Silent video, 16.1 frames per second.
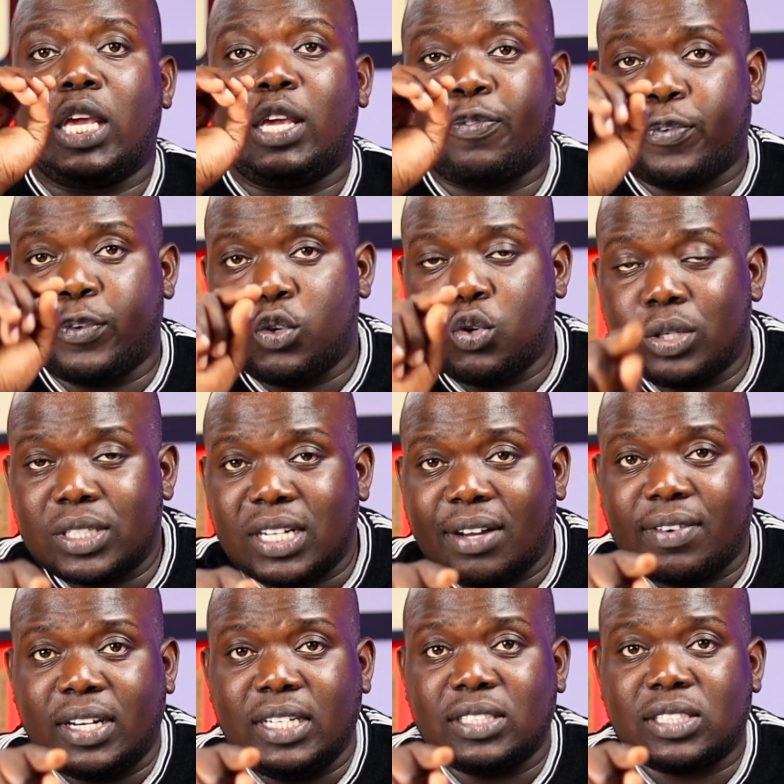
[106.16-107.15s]
if you don't
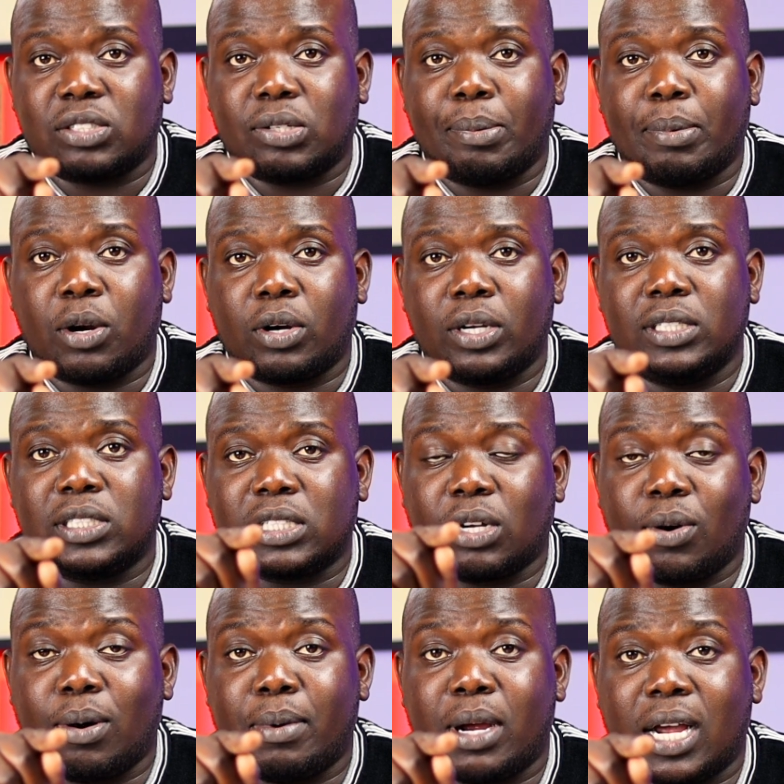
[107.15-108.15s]
have an
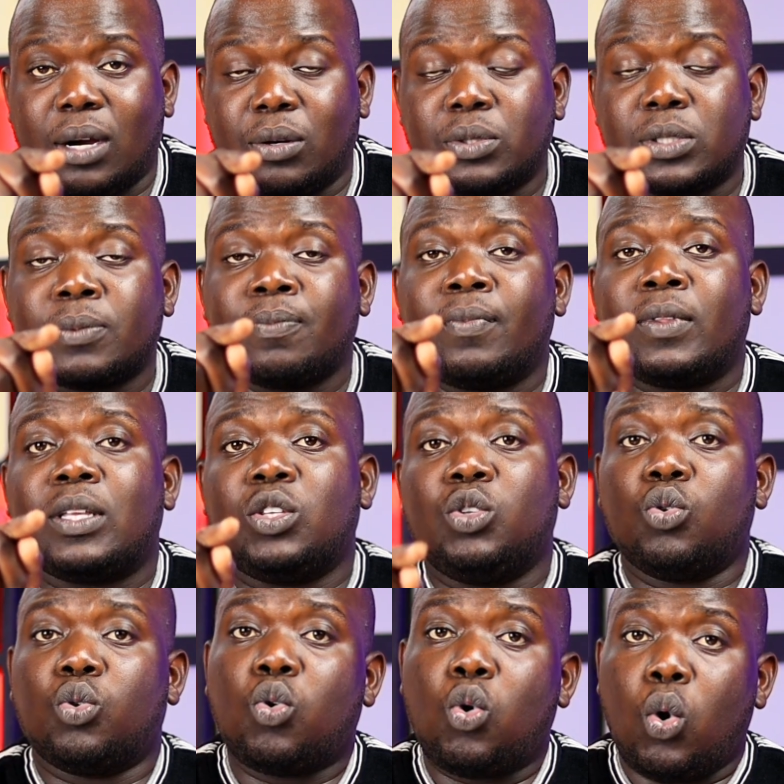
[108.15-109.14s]
Instagram account,
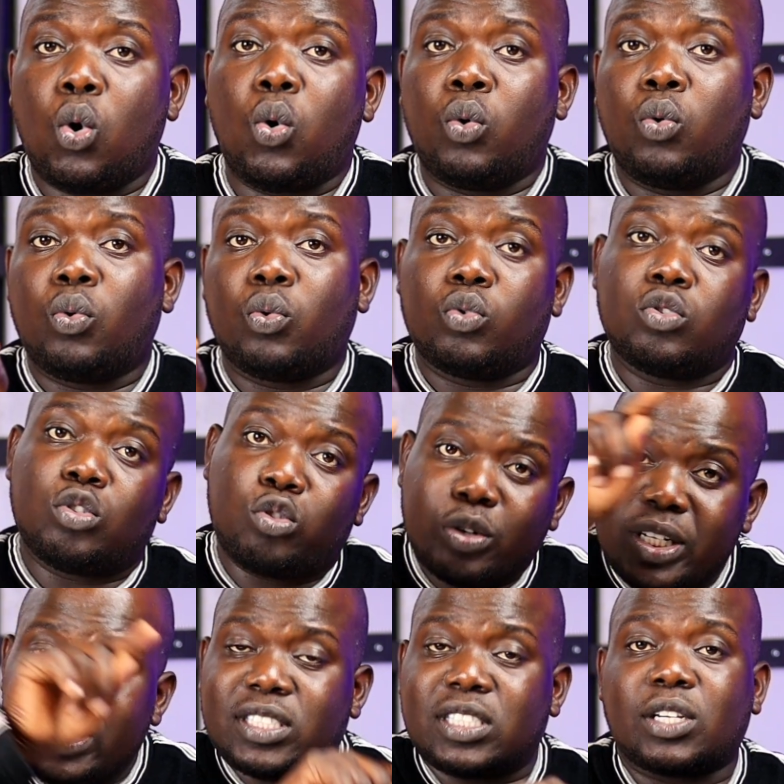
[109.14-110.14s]
you go
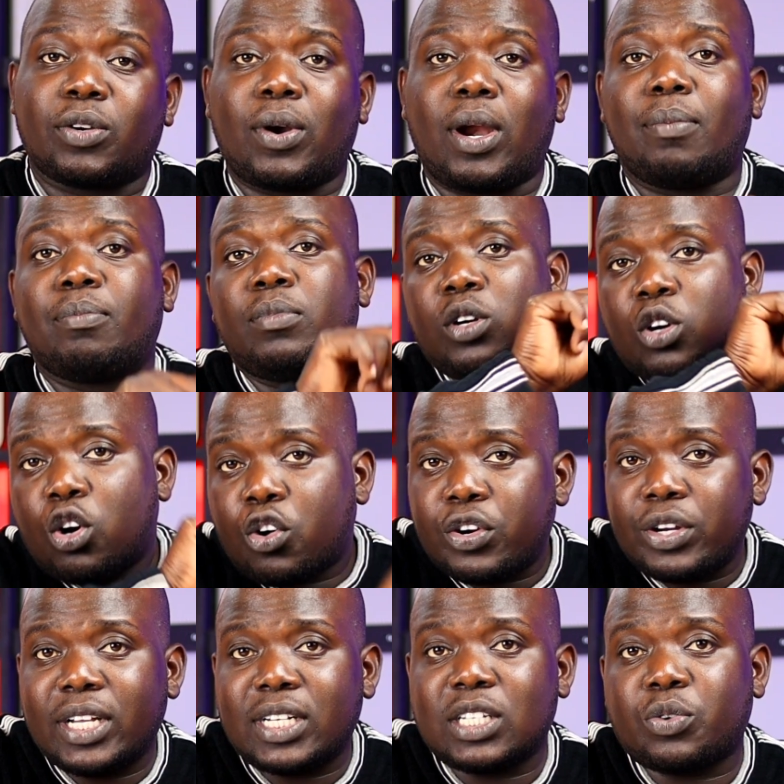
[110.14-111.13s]
to Instagram,
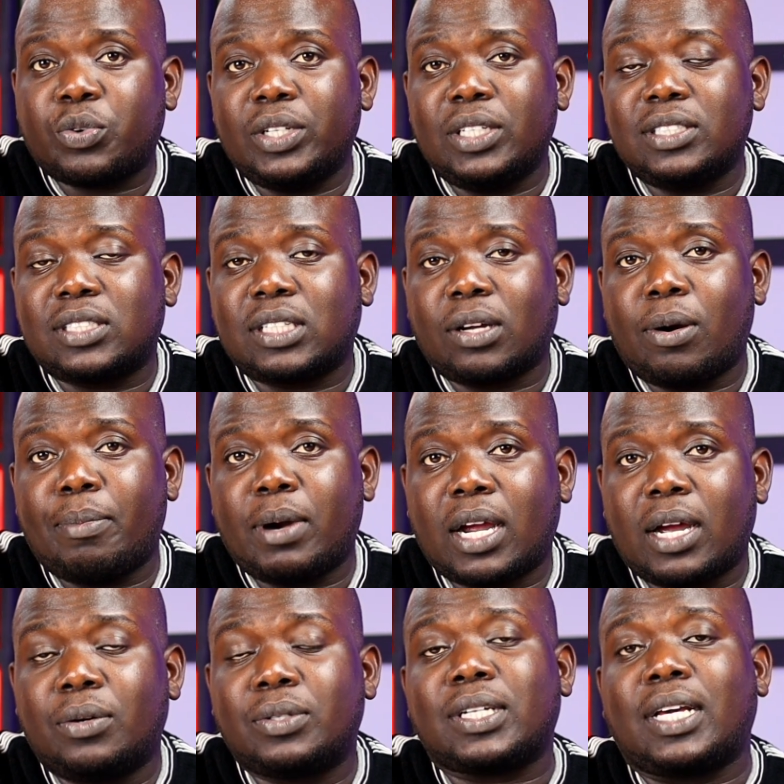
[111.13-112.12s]
create a quick Instagram
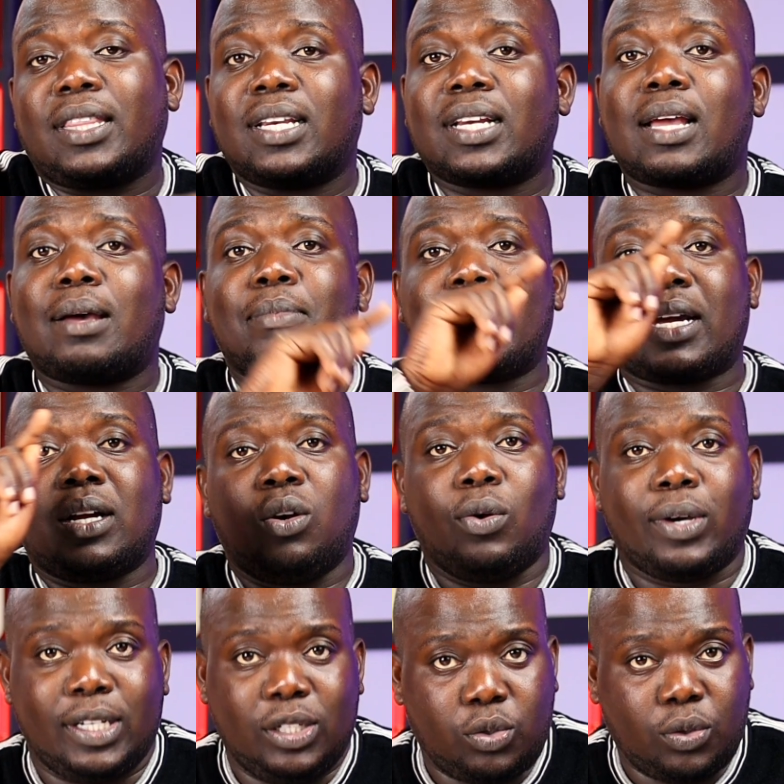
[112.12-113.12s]
account, and then come back
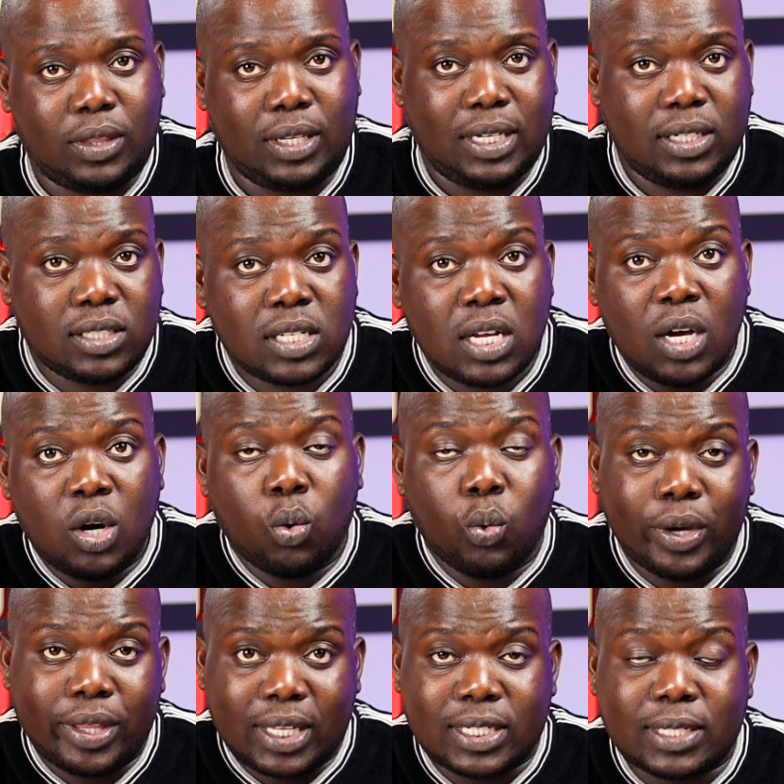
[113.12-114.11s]
and log into Threads
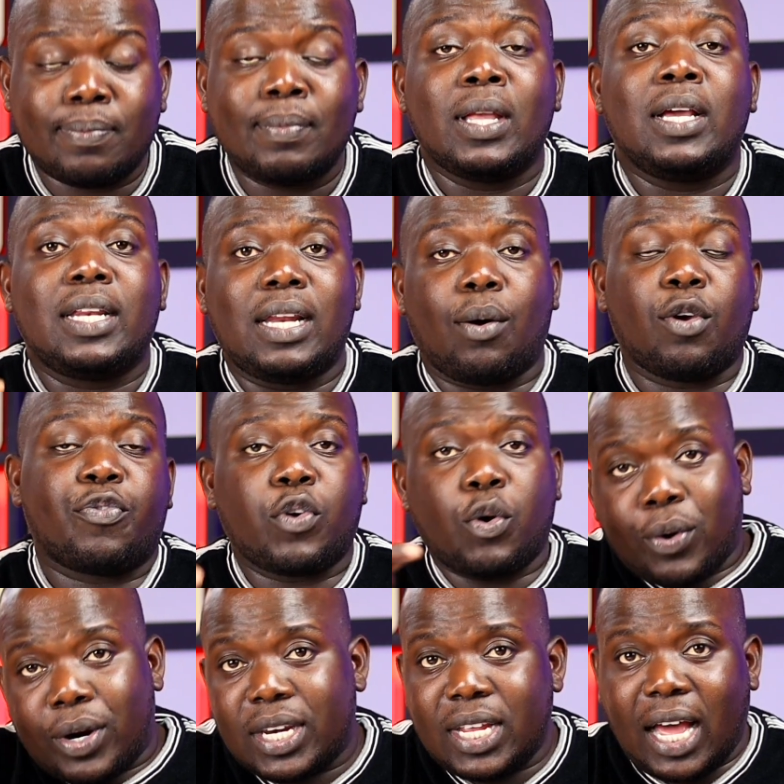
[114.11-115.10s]
with it. Now, if
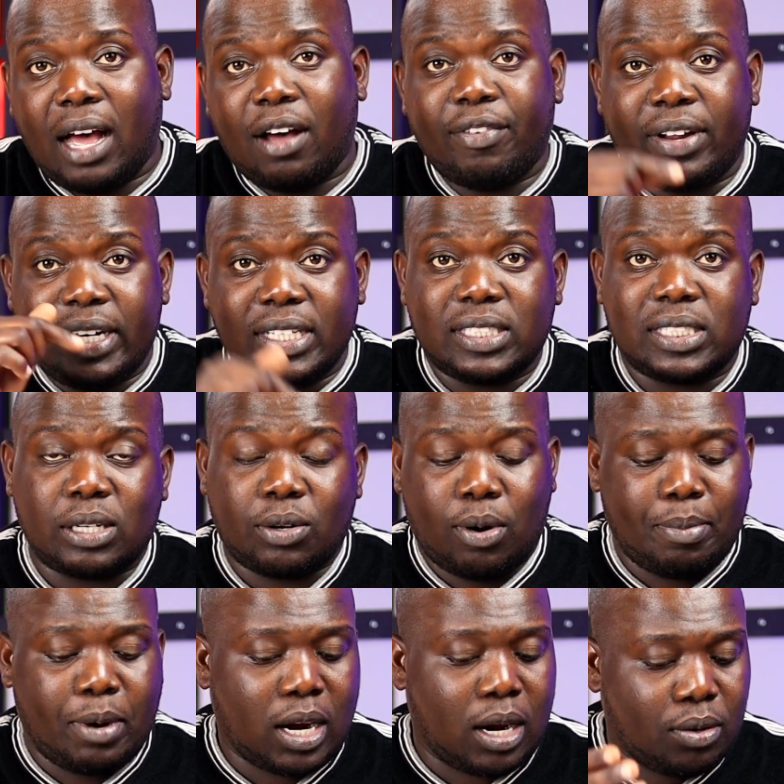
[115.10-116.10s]
you already have an
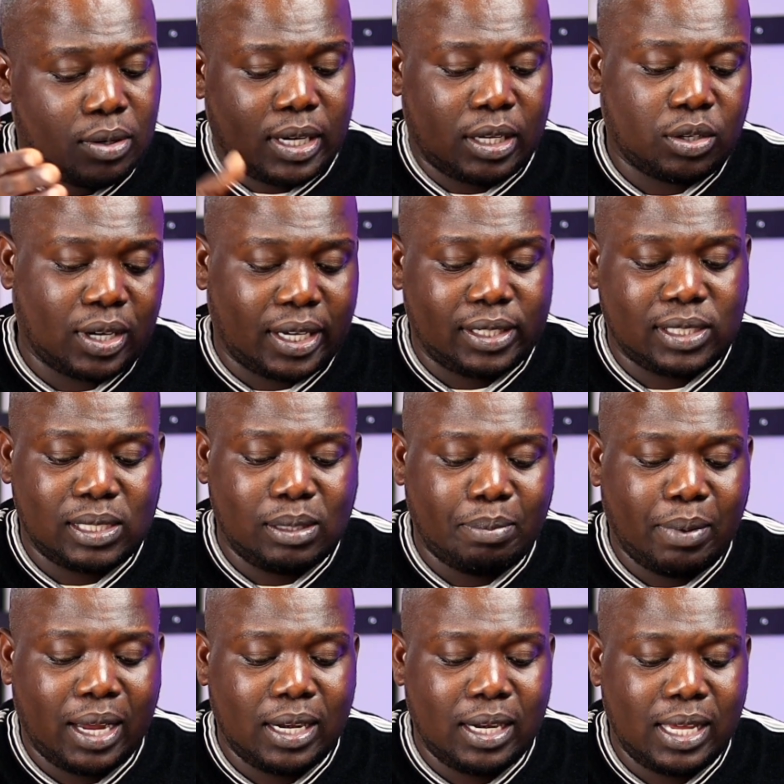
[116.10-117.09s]
Instagram account, like you can
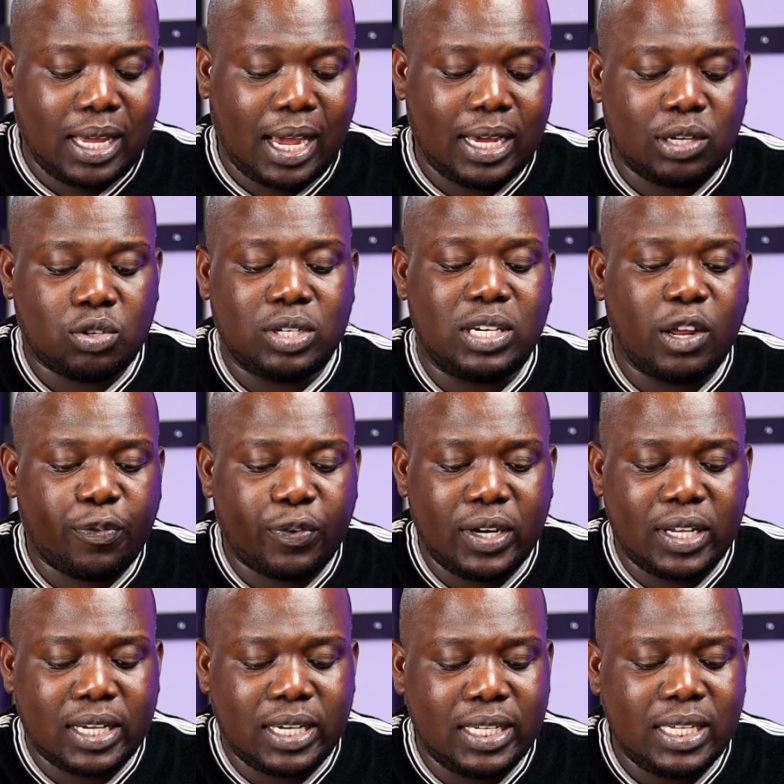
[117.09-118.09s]
see mine here,
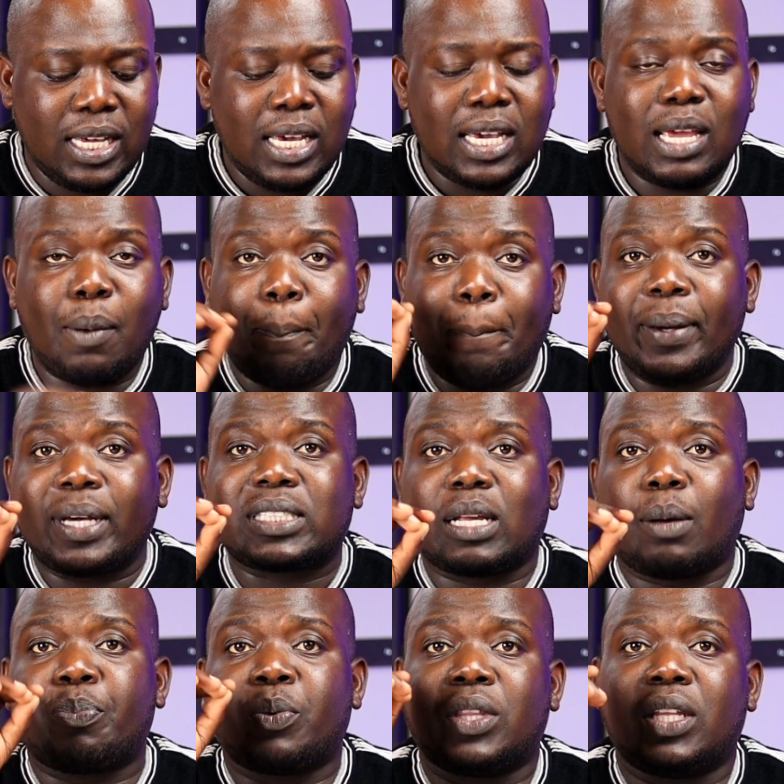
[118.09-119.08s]
it
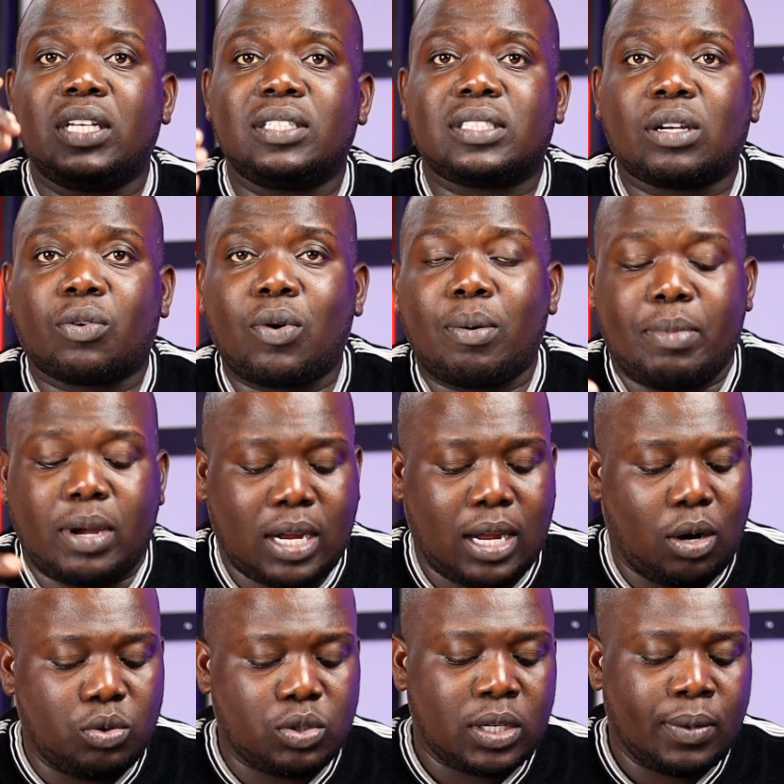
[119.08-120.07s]
picks up on the Instagram
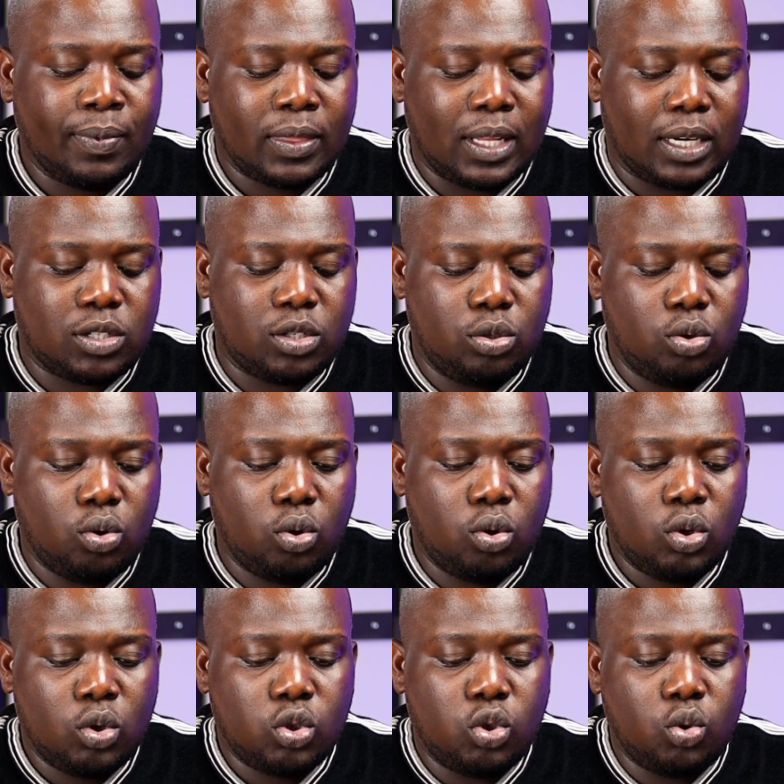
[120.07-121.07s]
account that
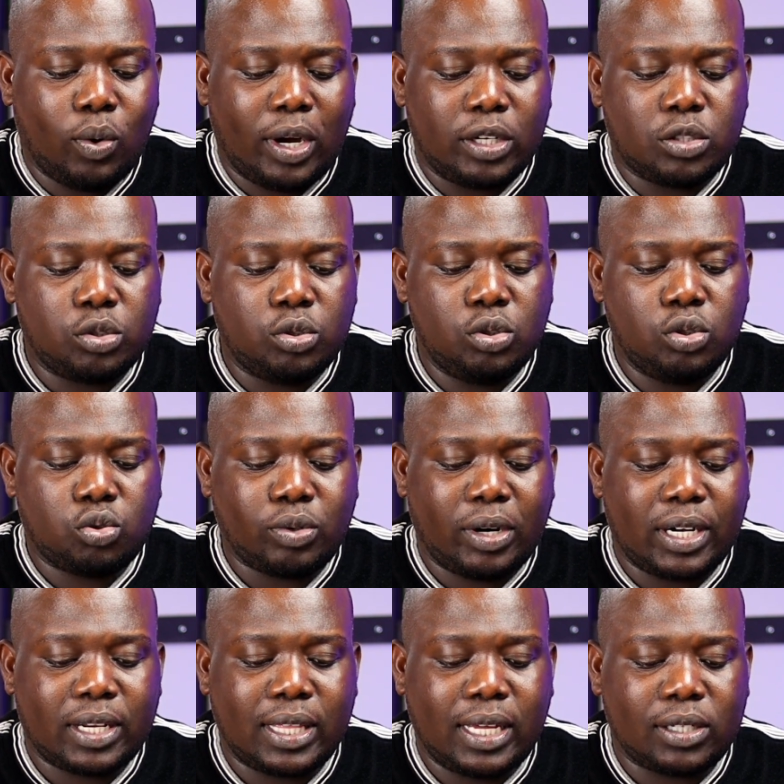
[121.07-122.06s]
you want to use
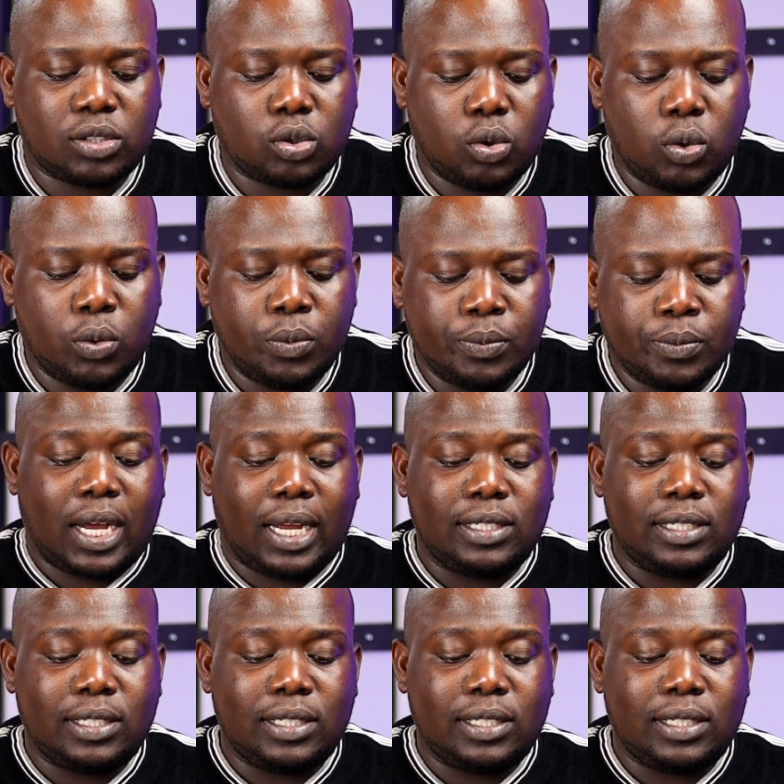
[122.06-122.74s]
right there. So they